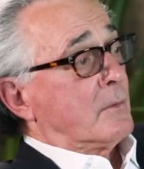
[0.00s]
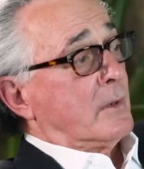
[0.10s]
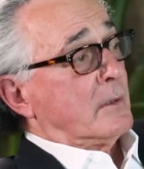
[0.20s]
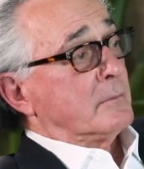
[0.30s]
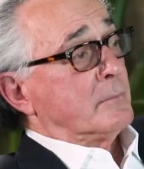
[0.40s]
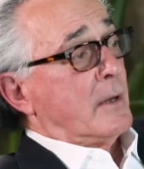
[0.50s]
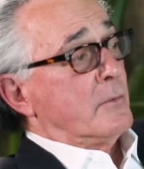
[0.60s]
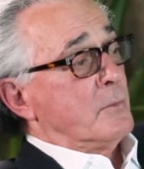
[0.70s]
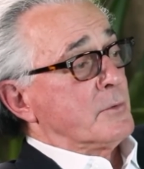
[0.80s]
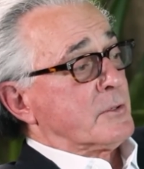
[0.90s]
Well, my
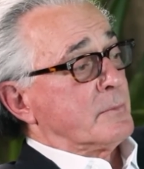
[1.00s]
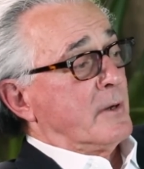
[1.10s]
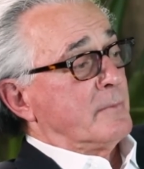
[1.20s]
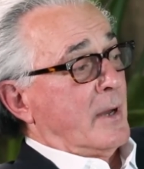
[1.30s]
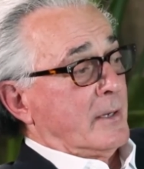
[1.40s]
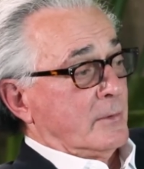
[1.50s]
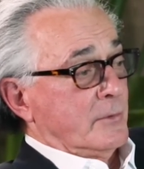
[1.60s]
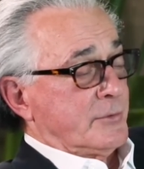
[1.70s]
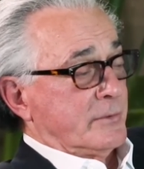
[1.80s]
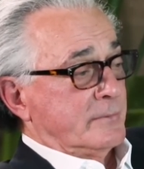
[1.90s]
room was above
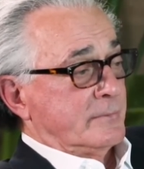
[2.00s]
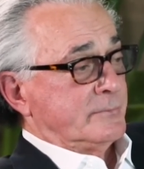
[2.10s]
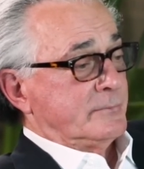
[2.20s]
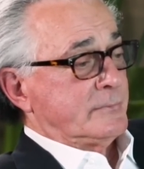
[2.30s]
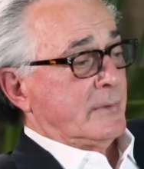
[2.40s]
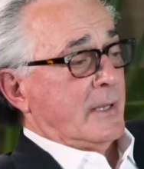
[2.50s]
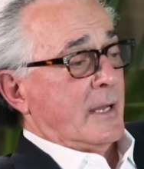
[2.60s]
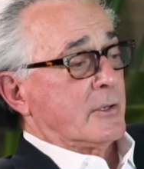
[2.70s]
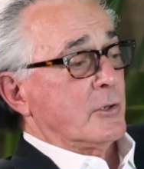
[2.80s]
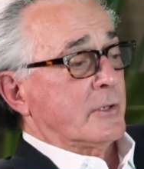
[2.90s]
Michael's, and
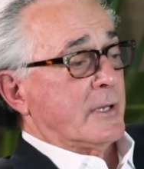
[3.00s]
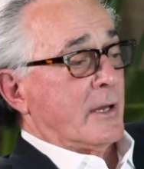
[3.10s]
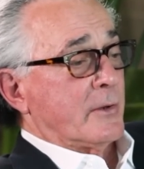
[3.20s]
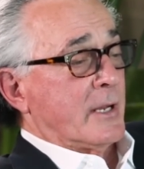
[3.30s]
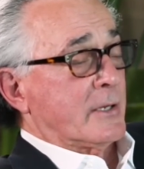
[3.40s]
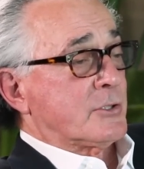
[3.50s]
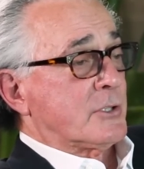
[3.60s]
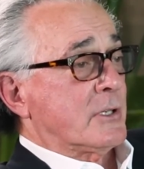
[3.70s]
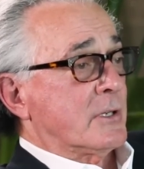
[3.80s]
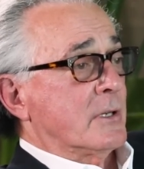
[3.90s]
I could look out and I could
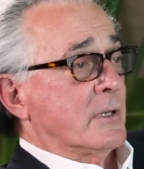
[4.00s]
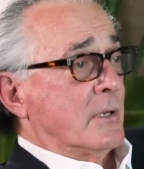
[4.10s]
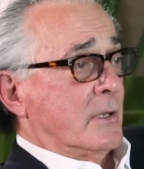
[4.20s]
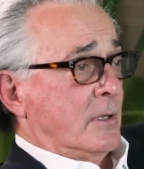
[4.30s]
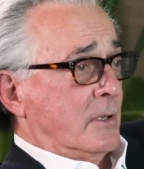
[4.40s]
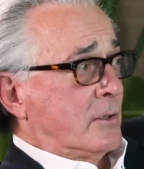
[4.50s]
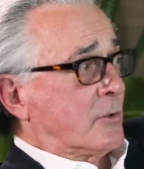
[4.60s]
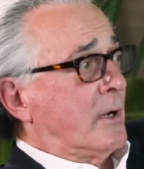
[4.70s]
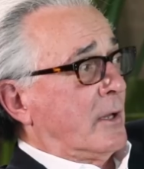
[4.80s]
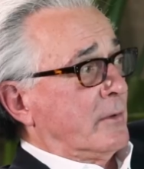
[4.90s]
see the
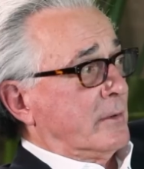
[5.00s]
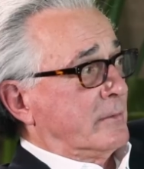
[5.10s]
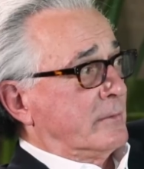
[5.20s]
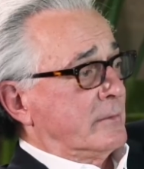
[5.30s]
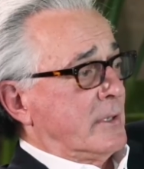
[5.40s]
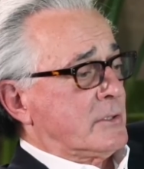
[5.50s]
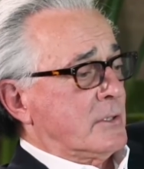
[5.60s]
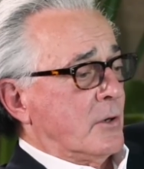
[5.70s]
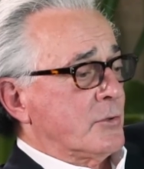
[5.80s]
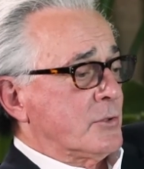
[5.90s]
crowd. That's
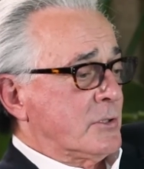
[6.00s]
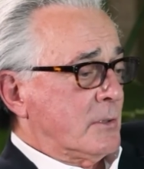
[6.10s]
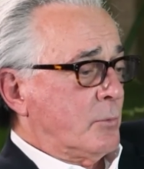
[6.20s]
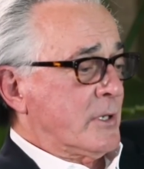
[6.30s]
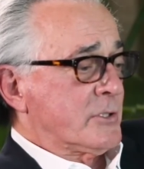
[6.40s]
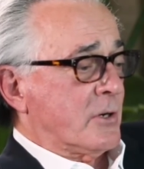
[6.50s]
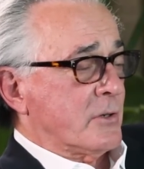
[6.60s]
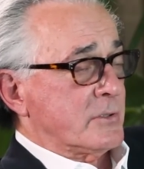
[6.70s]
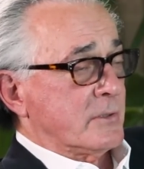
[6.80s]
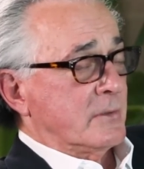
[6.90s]
in Argentina, Buenos
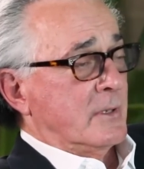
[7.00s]
Aires.